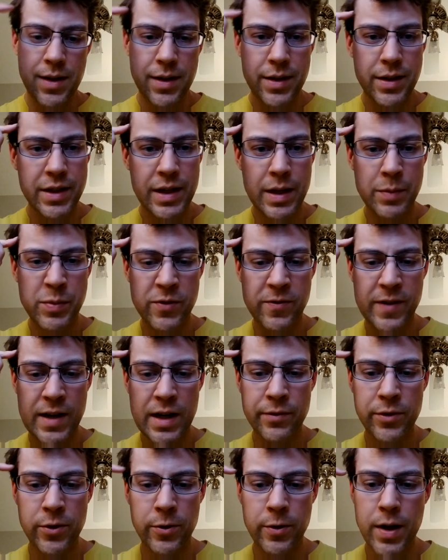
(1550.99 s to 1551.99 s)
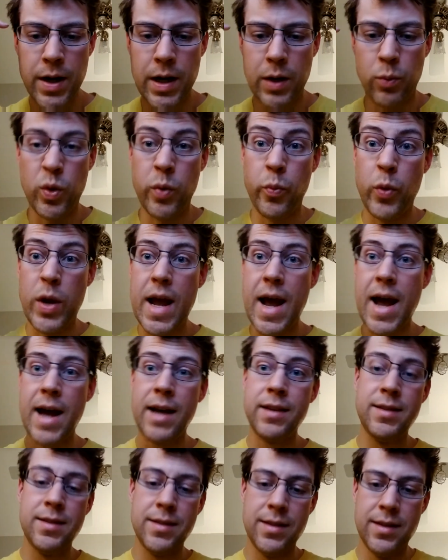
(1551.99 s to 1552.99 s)
James 5 through 9. When we
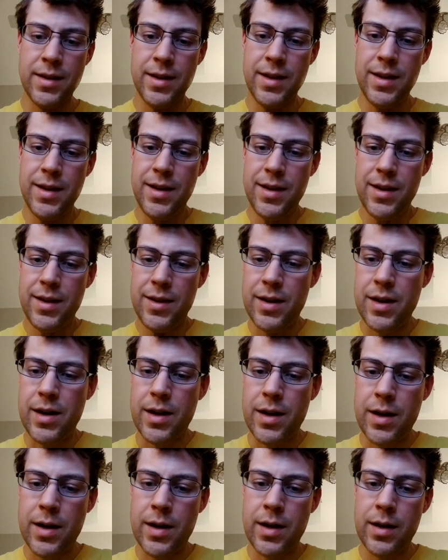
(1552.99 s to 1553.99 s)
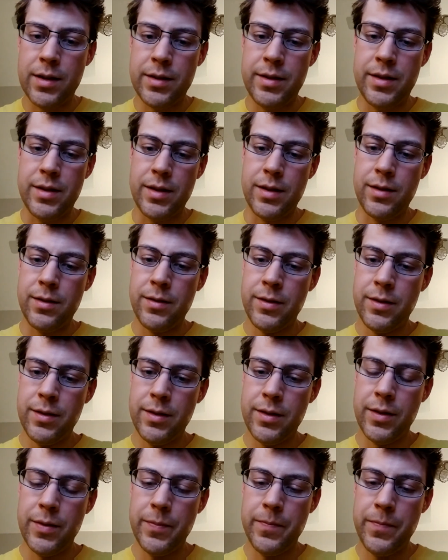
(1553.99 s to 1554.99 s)
ask, let's see,
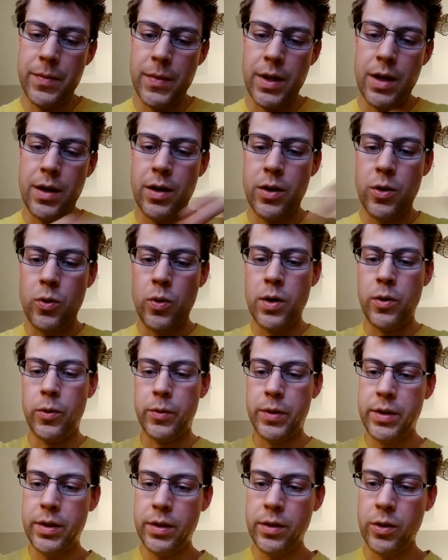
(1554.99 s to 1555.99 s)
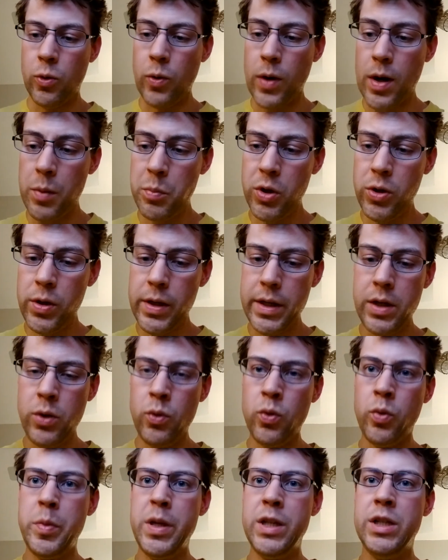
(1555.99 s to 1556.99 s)
quote, grumble and you
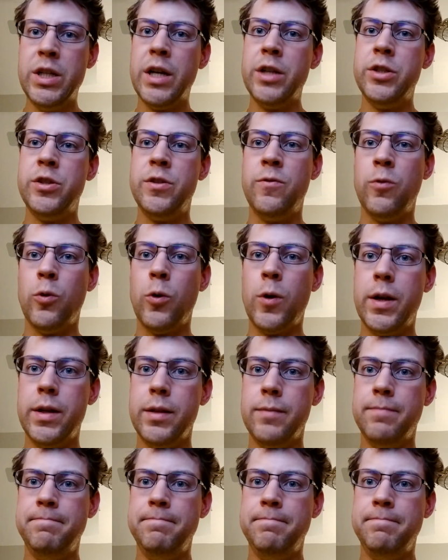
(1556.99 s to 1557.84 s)
will be judged for it.